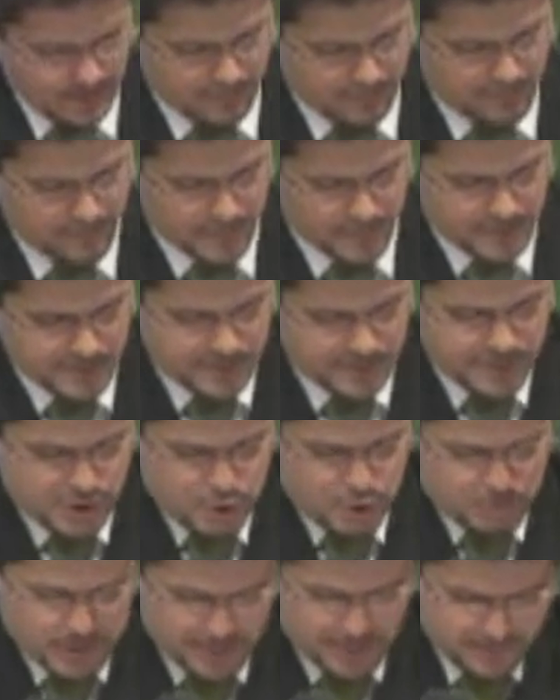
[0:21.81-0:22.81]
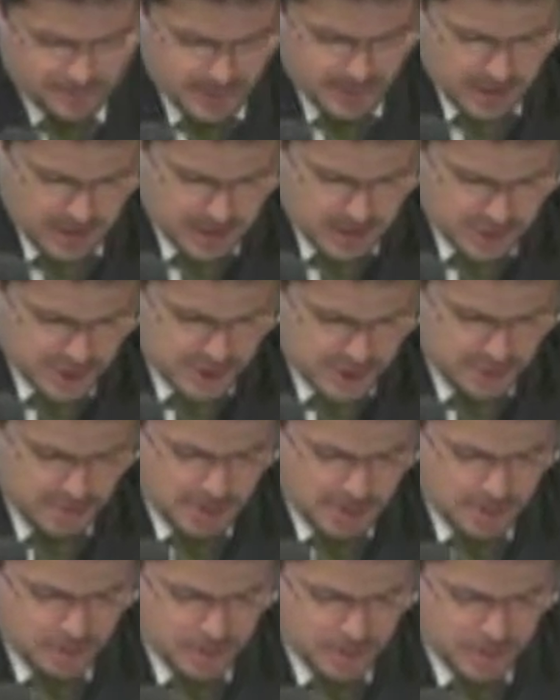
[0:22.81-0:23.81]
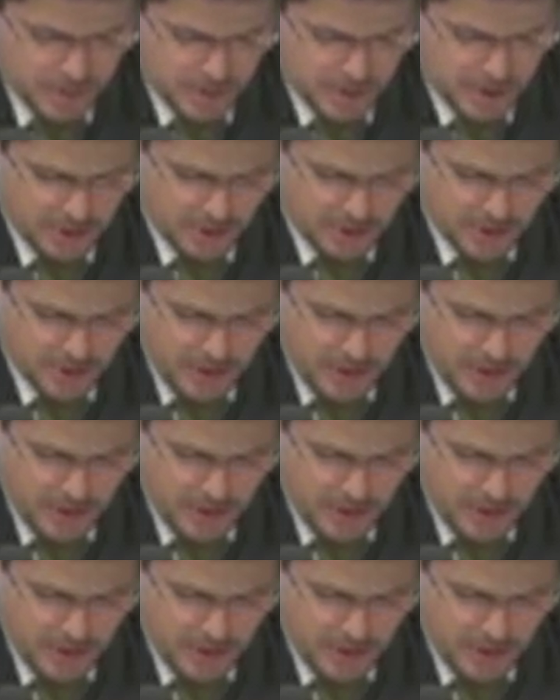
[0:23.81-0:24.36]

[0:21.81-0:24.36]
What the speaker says: First, Dilma. Dilma will certainly